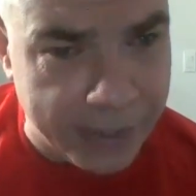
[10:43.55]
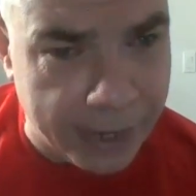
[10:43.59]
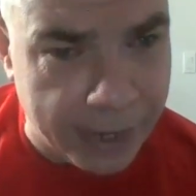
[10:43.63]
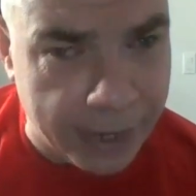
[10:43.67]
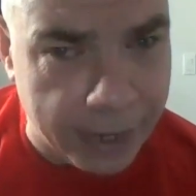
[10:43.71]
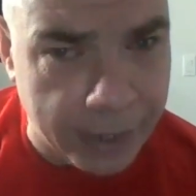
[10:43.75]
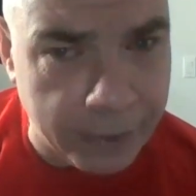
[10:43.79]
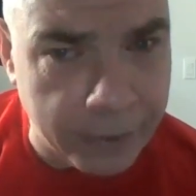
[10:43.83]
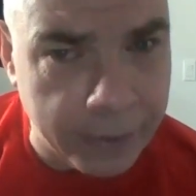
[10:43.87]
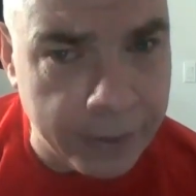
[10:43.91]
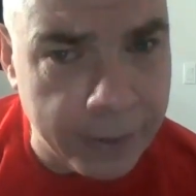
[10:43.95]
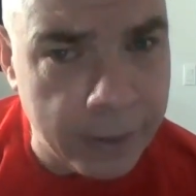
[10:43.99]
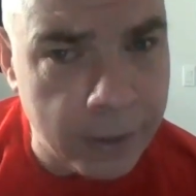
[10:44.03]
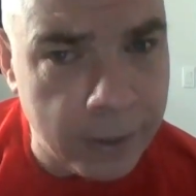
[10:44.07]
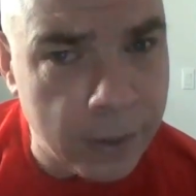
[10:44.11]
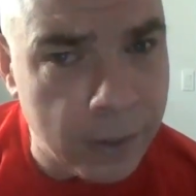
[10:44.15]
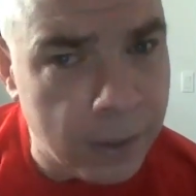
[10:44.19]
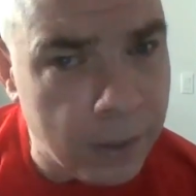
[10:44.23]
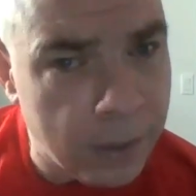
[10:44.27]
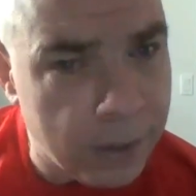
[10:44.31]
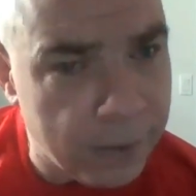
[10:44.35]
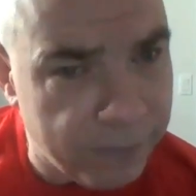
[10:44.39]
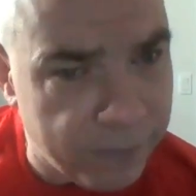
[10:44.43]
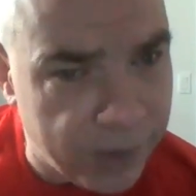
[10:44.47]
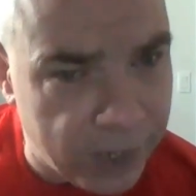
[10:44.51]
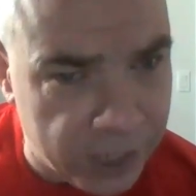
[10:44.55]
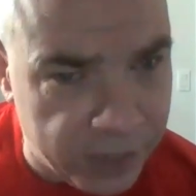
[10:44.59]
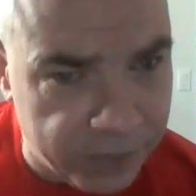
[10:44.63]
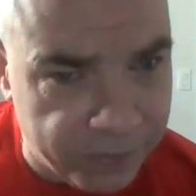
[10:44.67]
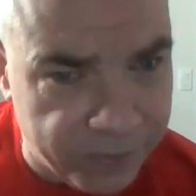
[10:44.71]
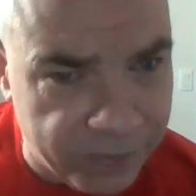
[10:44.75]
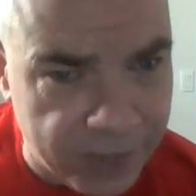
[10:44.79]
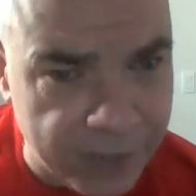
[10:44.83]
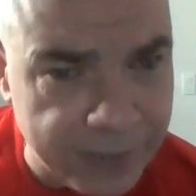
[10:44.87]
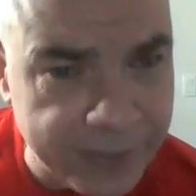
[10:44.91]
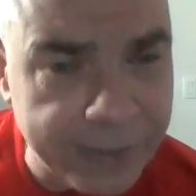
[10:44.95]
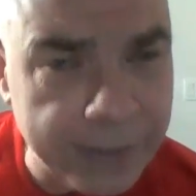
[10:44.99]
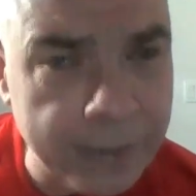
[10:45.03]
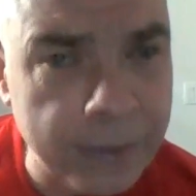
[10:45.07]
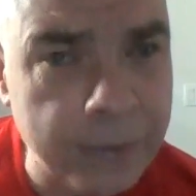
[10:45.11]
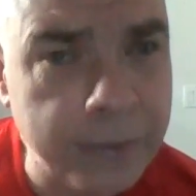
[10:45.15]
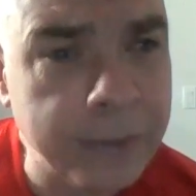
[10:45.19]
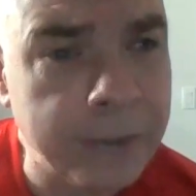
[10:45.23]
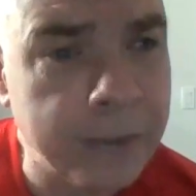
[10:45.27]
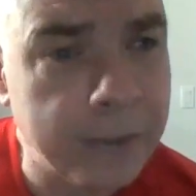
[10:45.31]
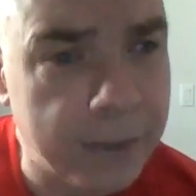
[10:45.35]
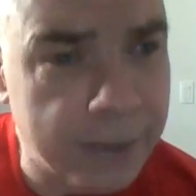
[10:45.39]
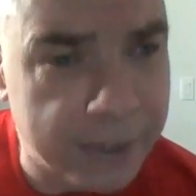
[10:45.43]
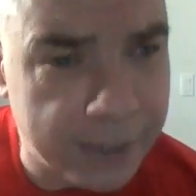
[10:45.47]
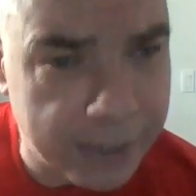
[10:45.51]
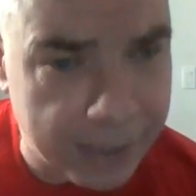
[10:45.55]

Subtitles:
and Vinnie Vincent.